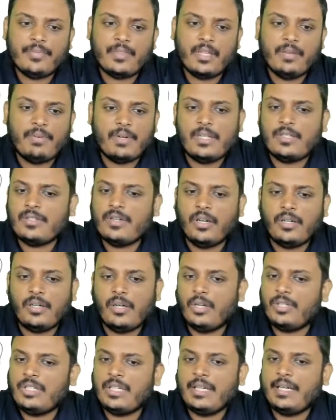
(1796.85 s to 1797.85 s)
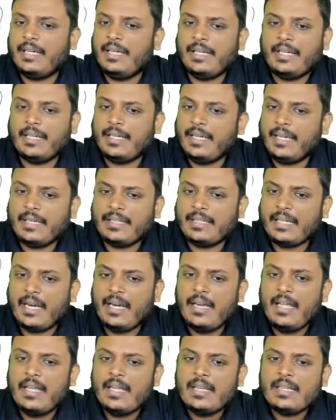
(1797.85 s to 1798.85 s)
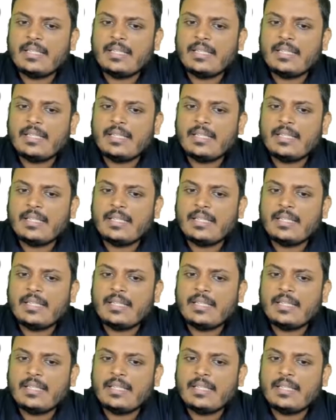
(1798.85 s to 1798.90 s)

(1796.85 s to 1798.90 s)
If it is not logically connected,